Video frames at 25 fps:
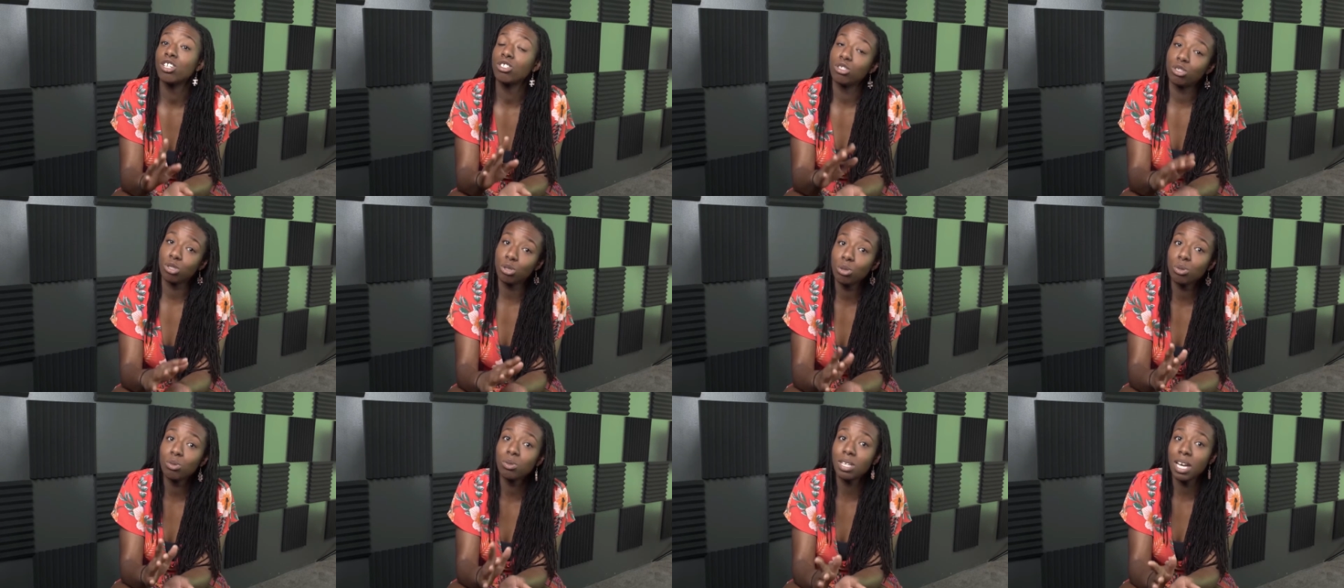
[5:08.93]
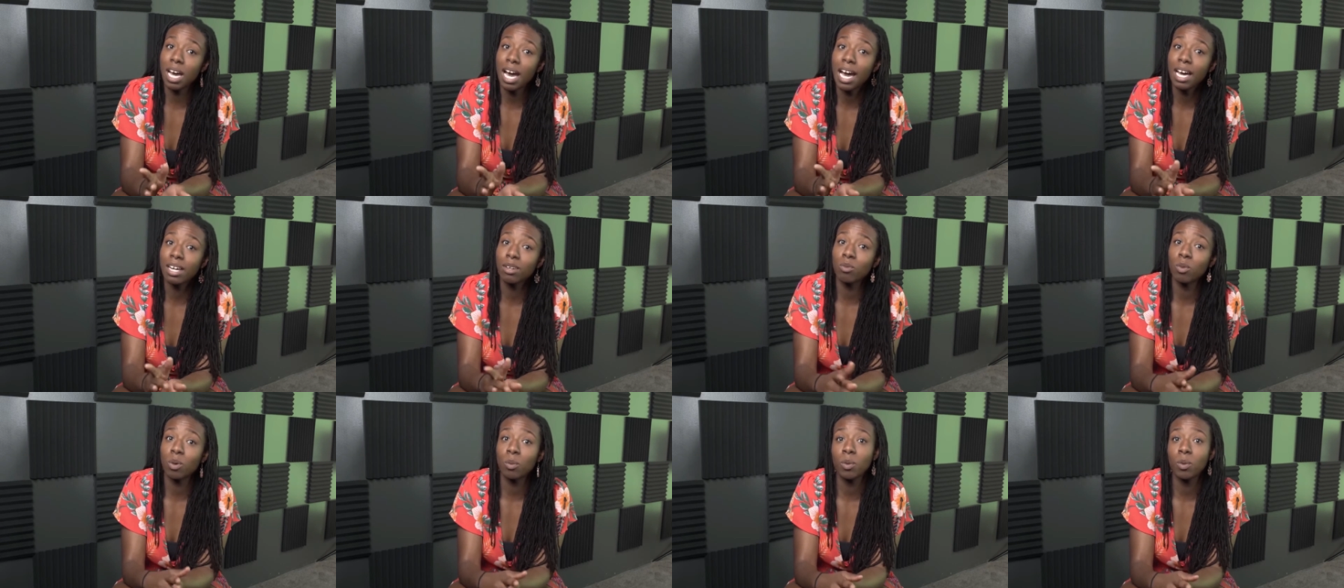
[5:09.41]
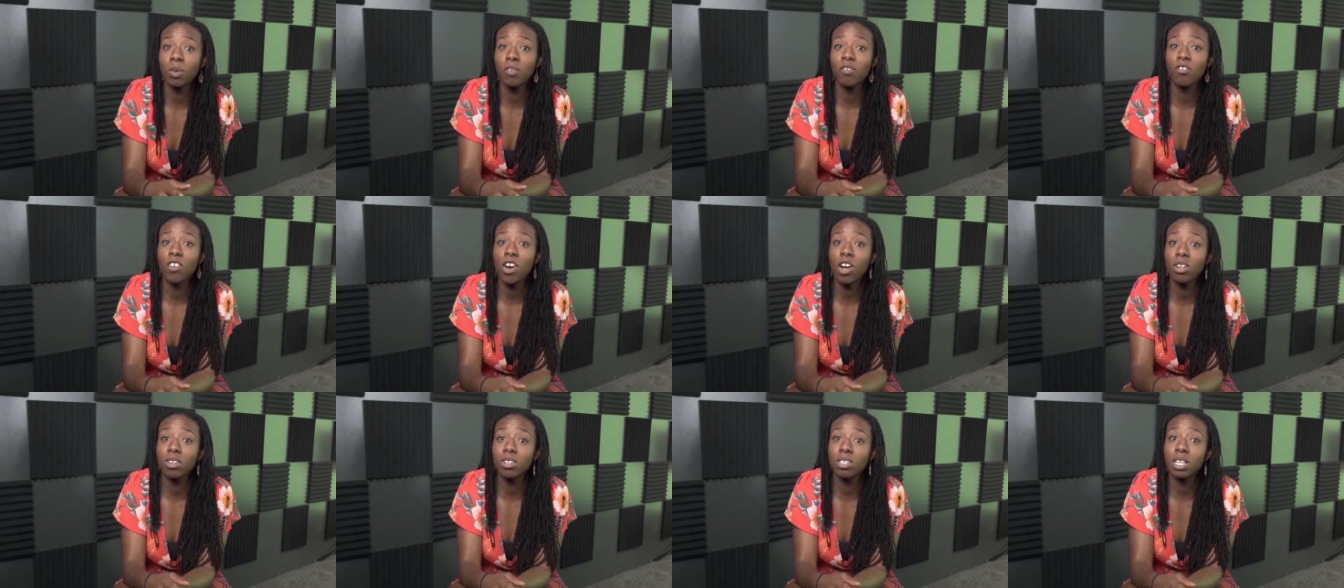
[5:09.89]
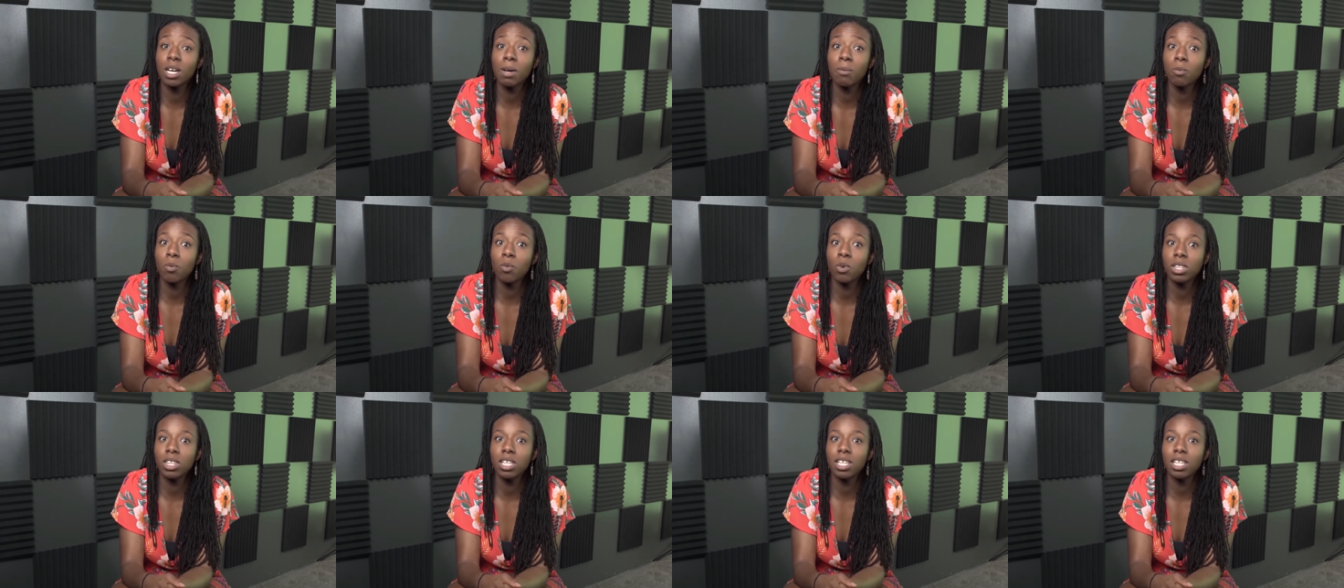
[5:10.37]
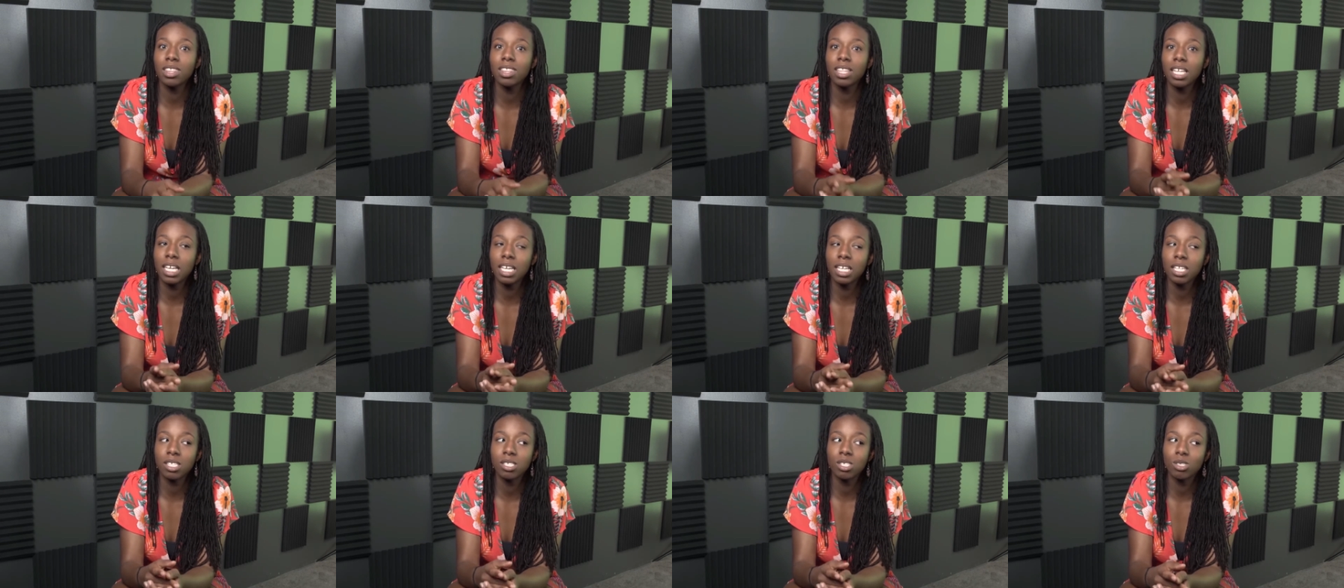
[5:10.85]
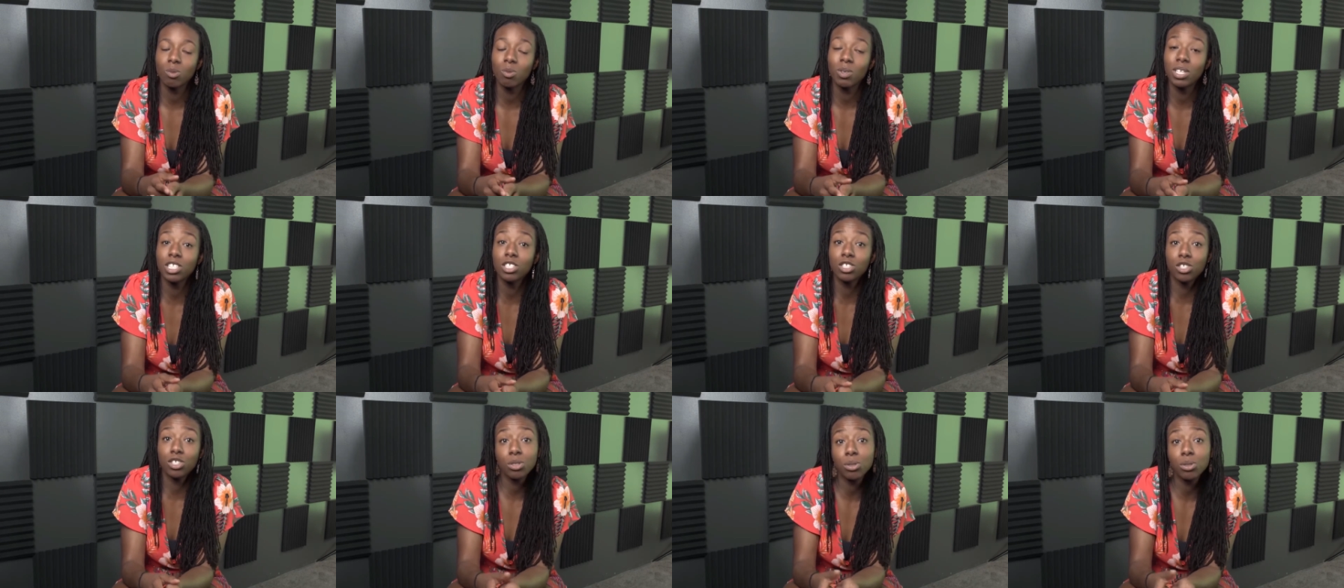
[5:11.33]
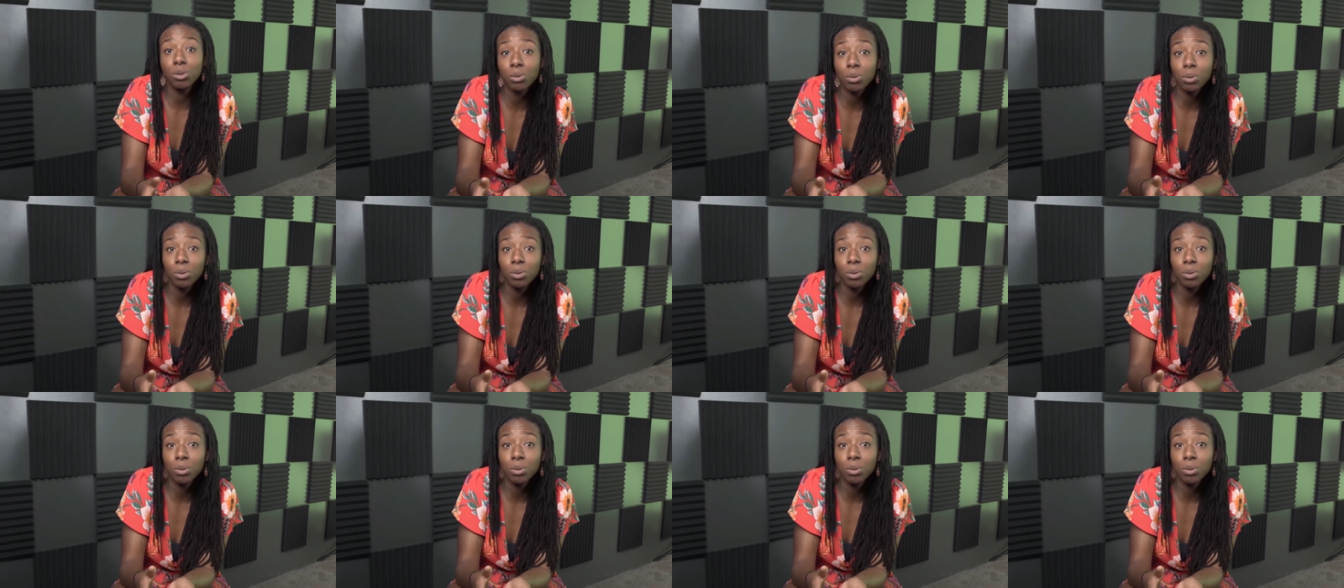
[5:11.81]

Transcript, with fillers: to God when we follow it up with the things we do.